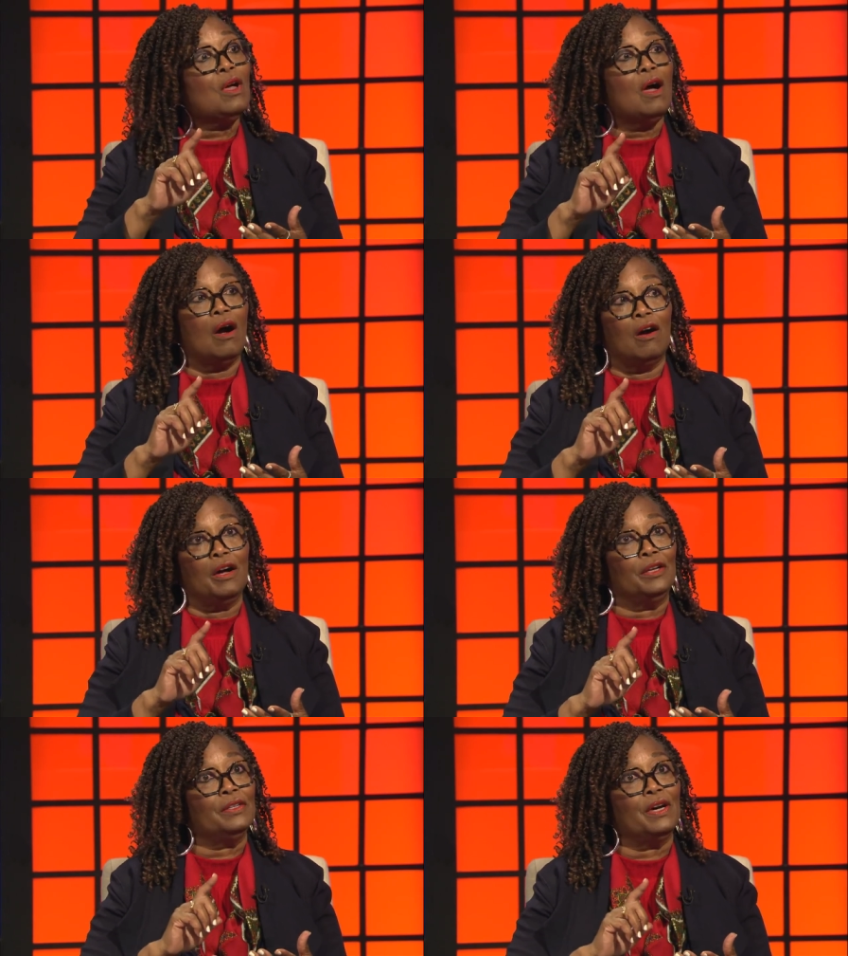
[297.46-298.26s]

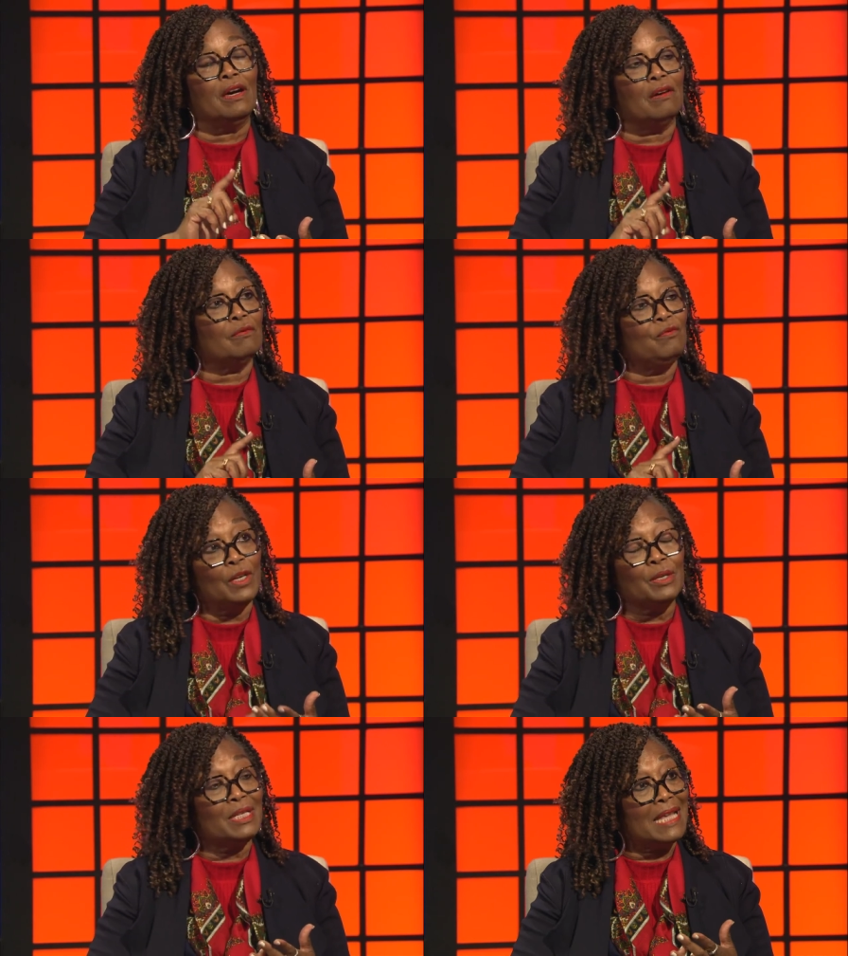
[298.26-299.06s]
on uh,
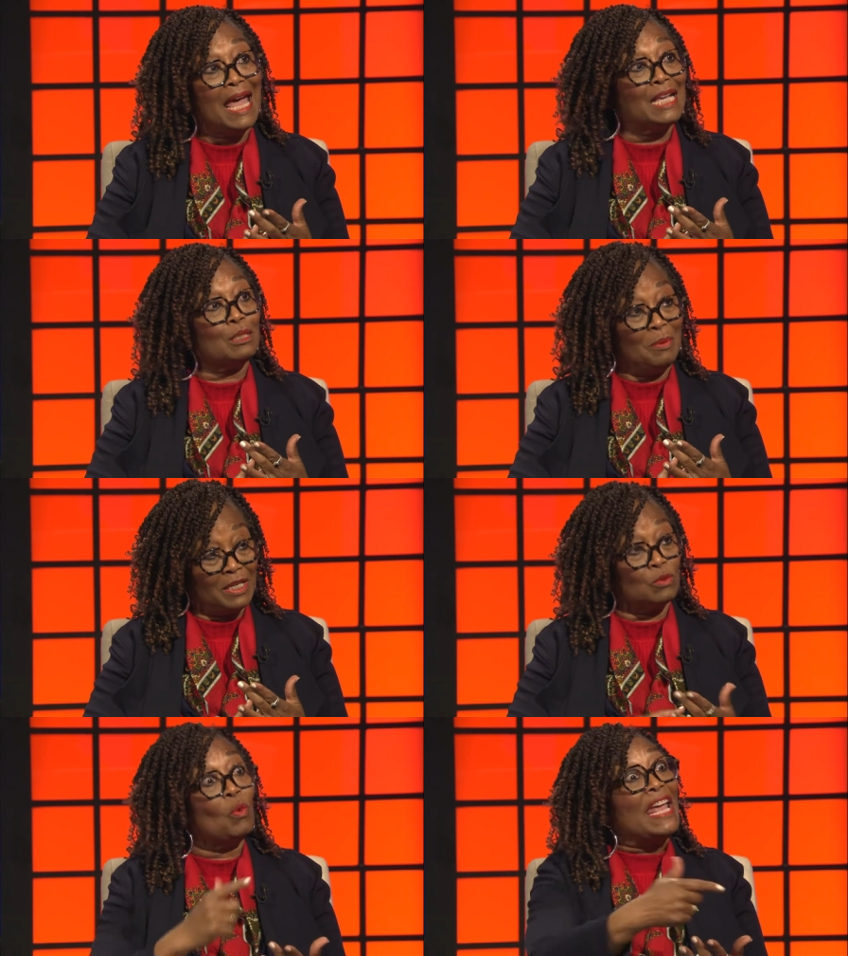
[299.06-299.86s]
various
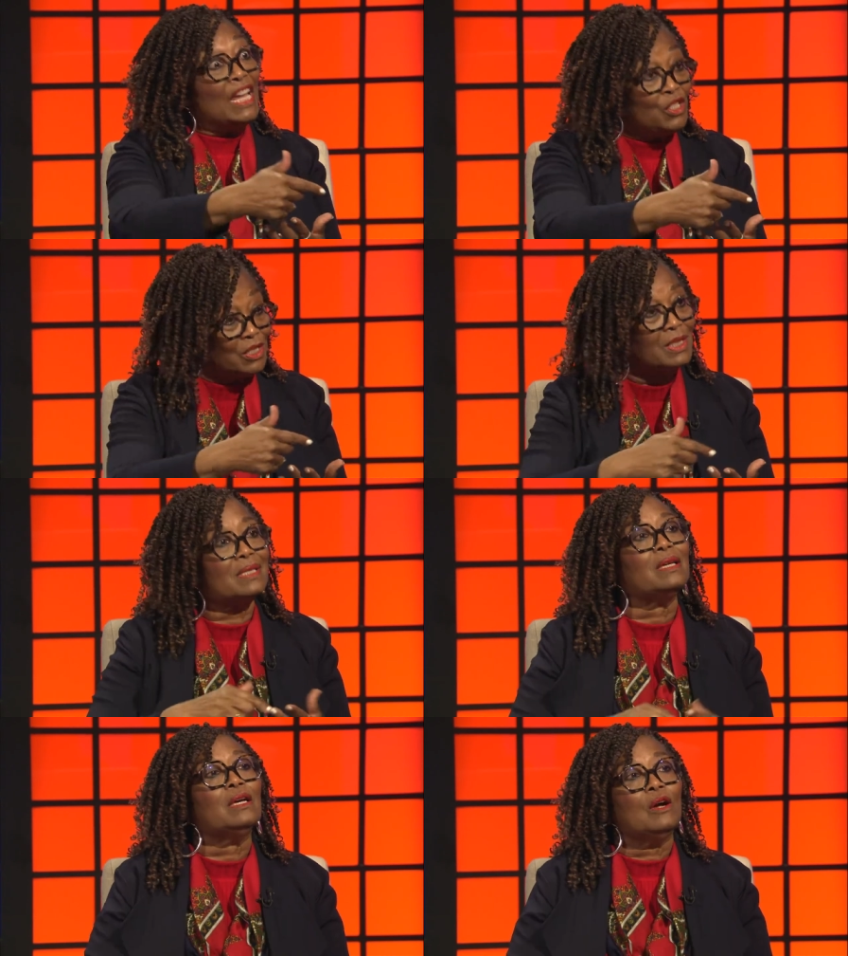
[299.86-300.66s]
aspects, wages,
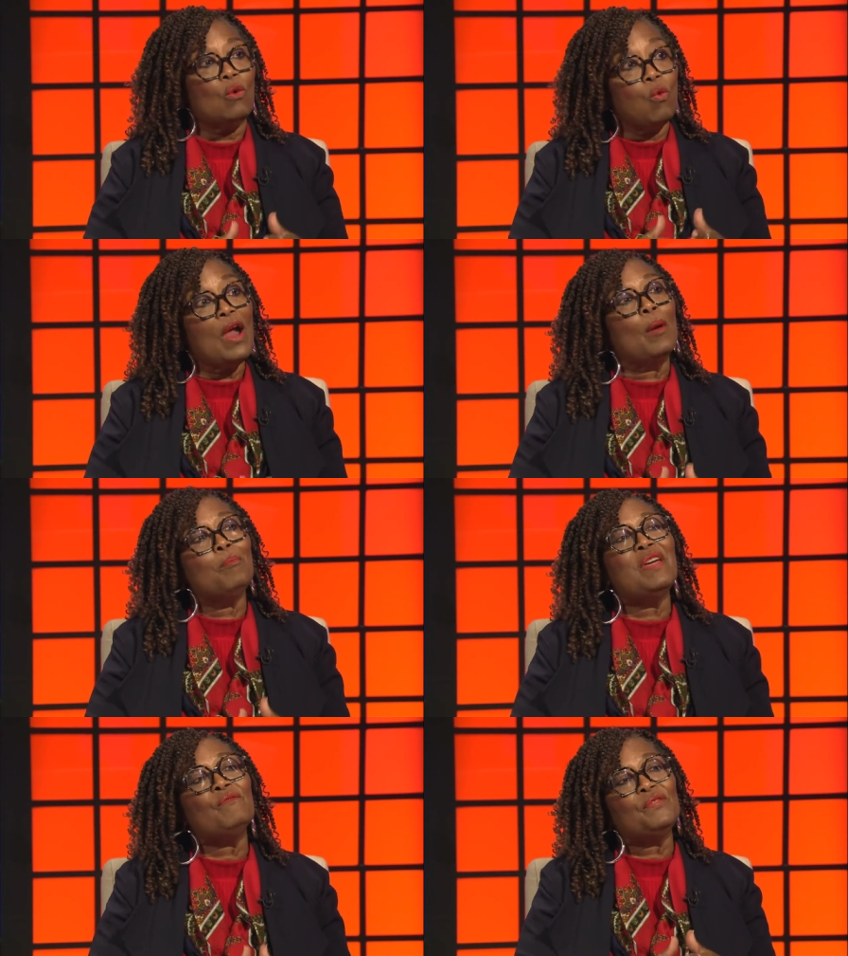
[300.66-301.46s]
where
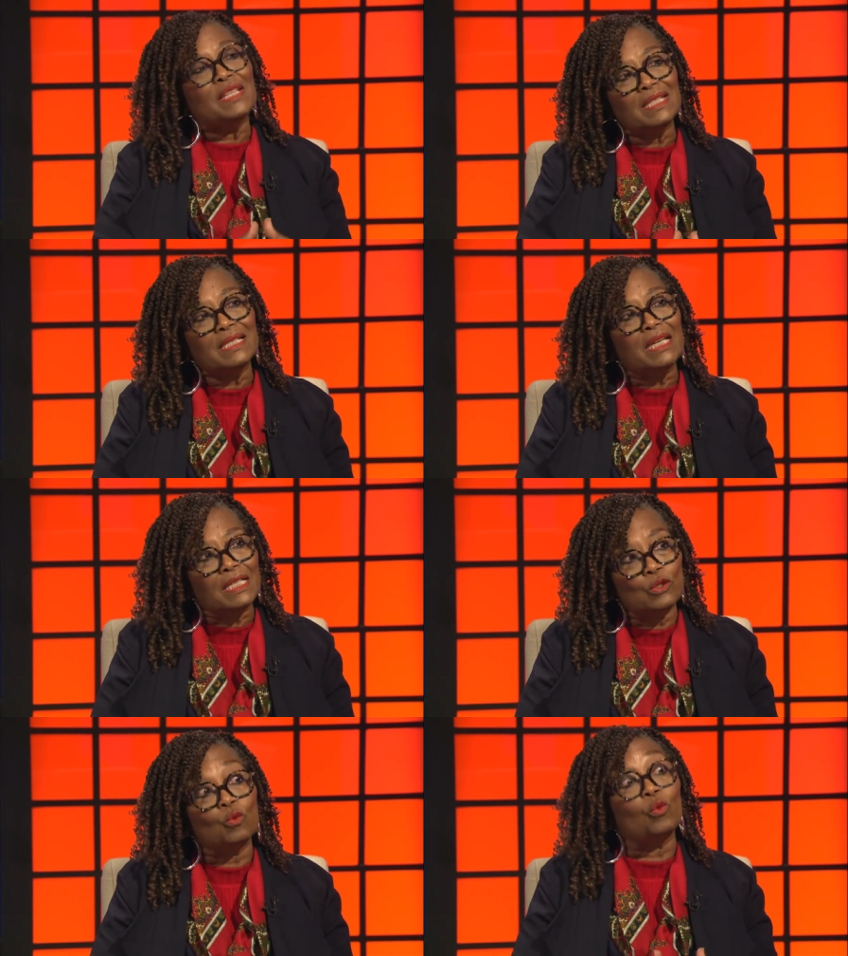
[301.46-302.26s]
Memphis
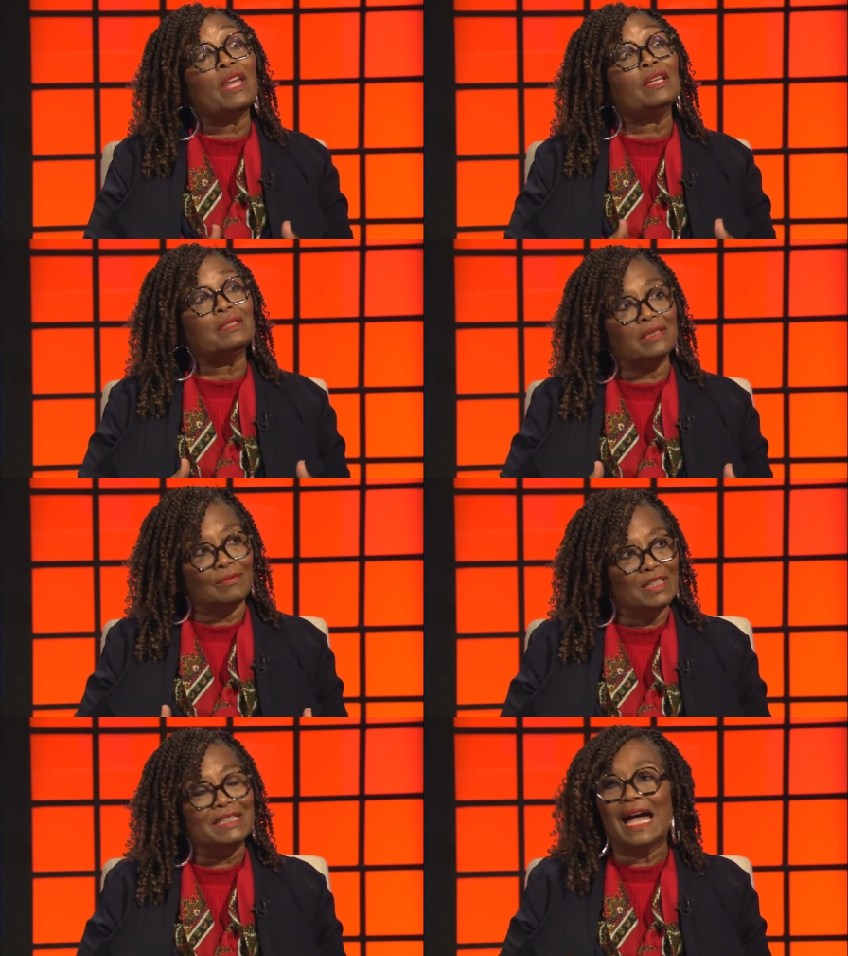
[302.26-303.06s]
sits relative yeah.
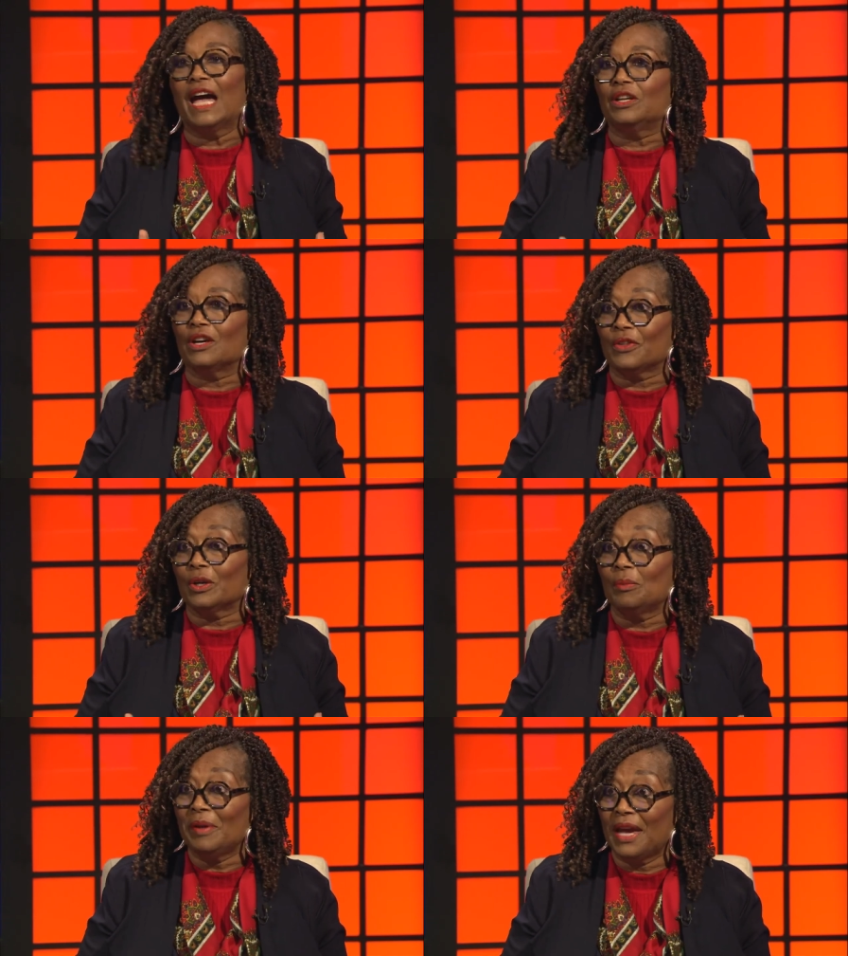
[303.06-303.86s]
to nine other
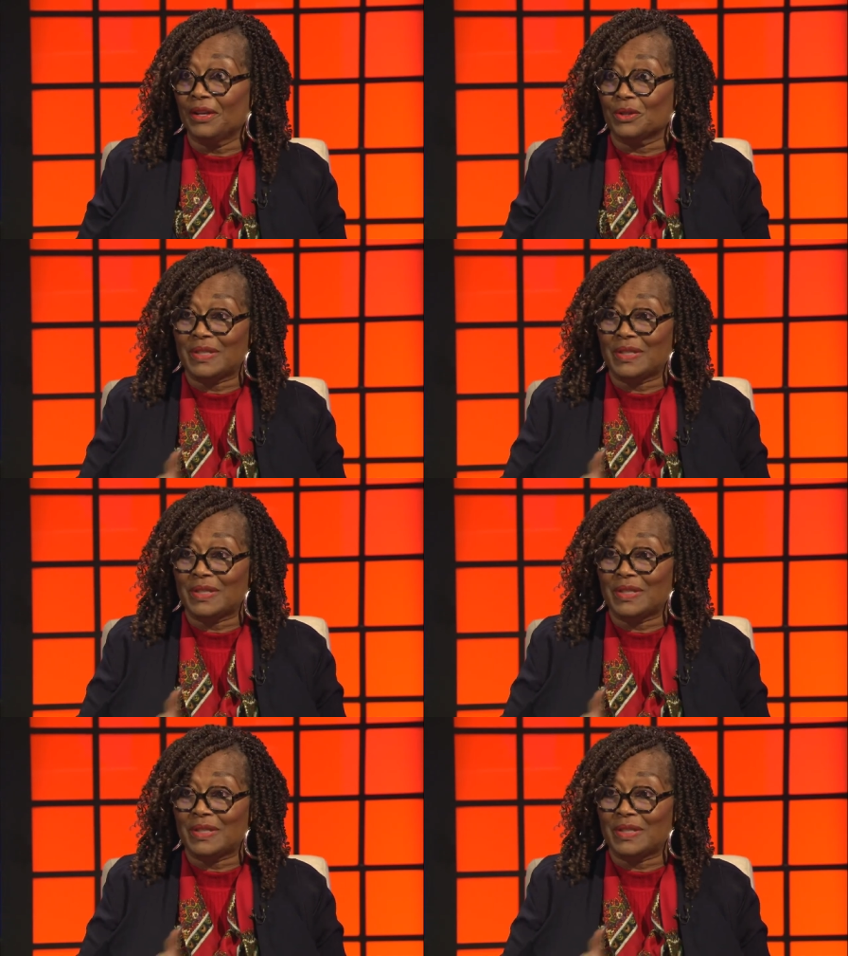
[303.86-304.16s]
competitors,